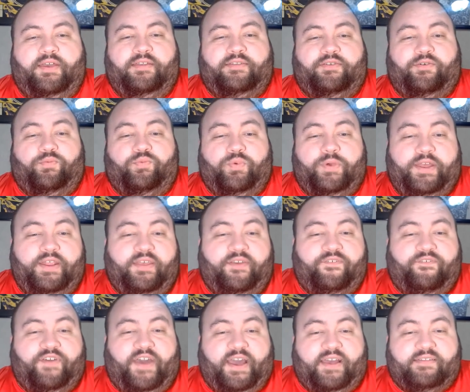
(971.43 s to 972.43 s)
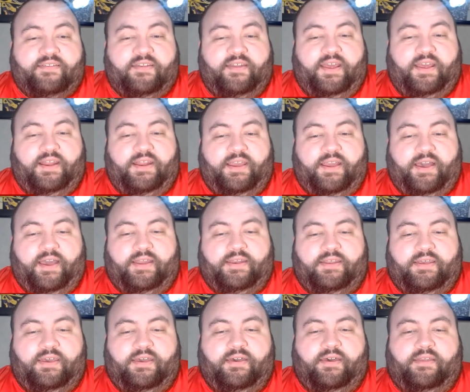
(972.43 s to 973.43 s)
It's a really fascinating
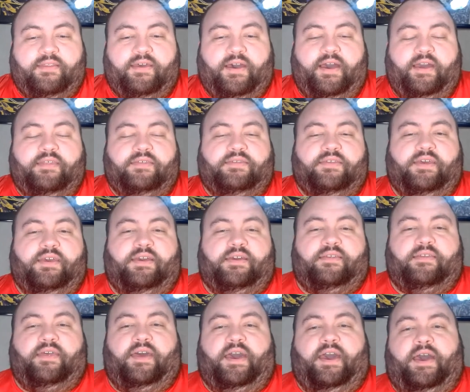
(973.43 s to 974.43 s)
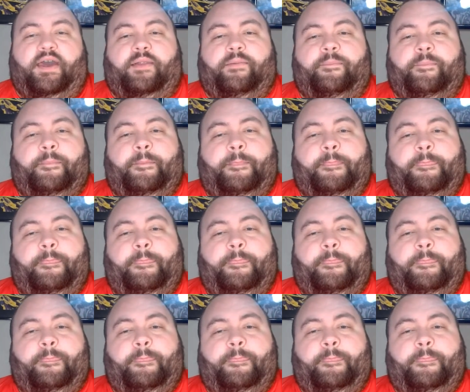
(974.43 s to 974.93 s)
idea that I think that